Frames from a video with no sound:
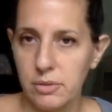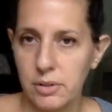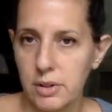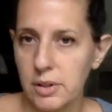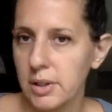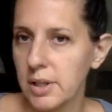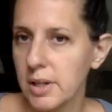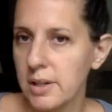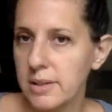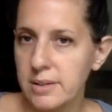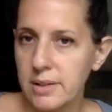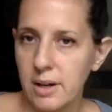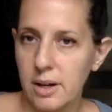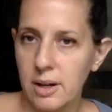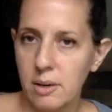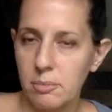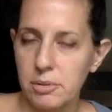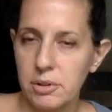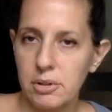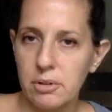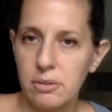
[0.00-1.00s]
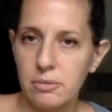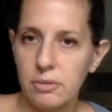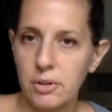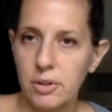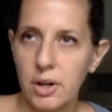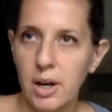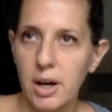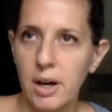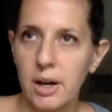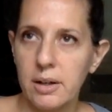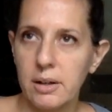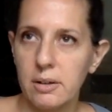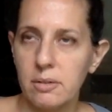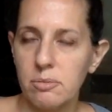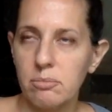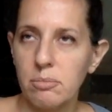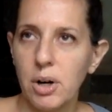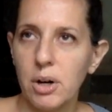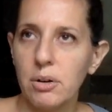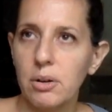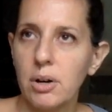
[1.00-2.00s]
And it's got a beautiful kind of
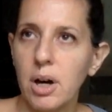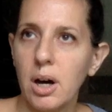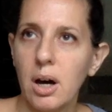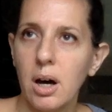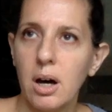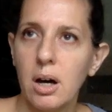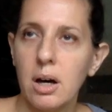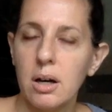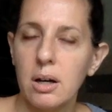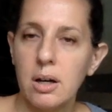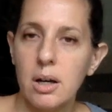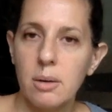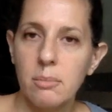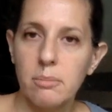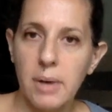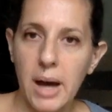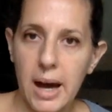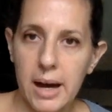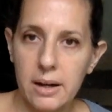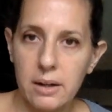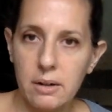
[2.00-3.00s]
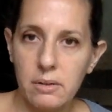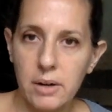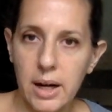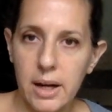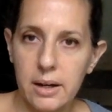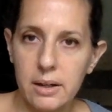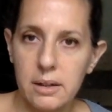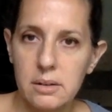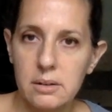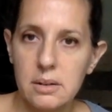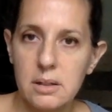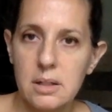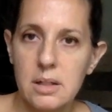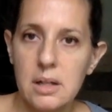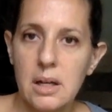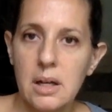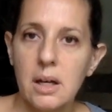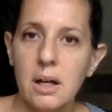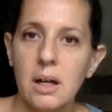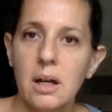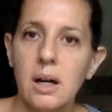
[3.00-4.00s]
mocha background
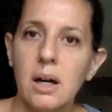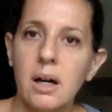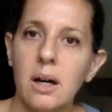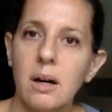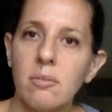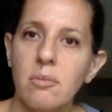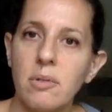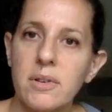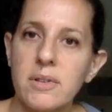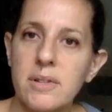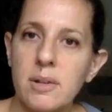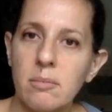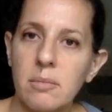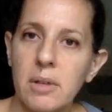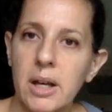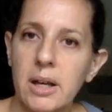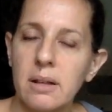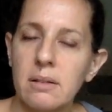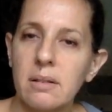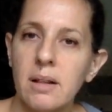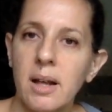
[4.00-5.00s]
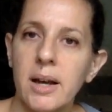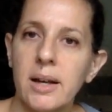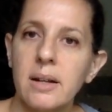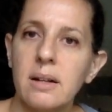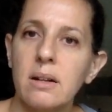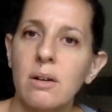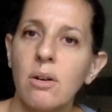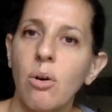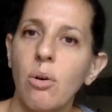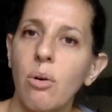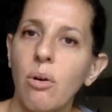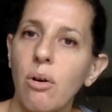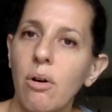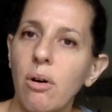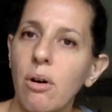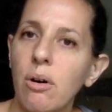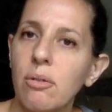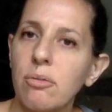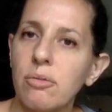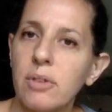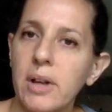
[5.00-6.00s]
um, with some like light
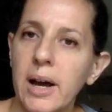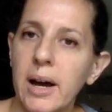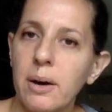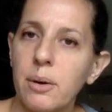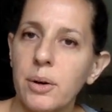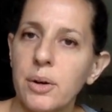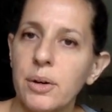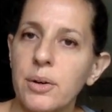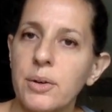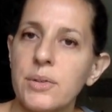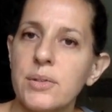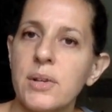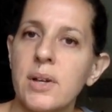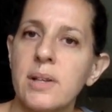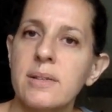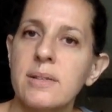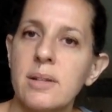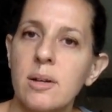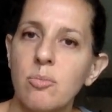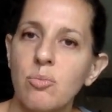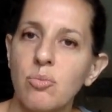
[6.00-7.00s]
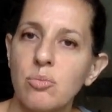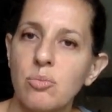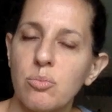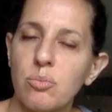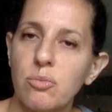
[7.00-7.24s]
coral flowers and some